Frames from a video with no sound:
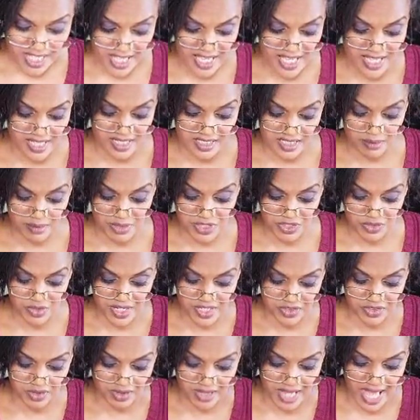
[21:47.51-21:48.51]
It
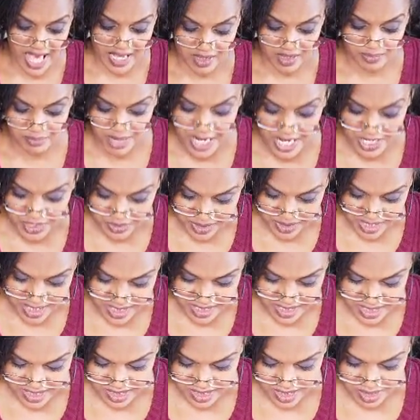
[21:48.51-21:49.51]
demonstrated their lack of
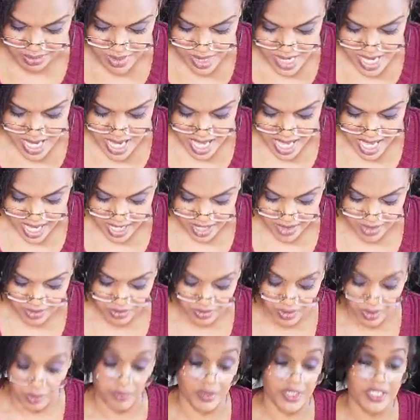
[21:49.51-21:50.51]
patriotism and
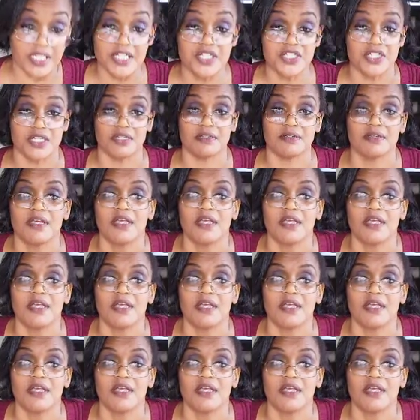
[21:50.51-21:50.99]
their religion.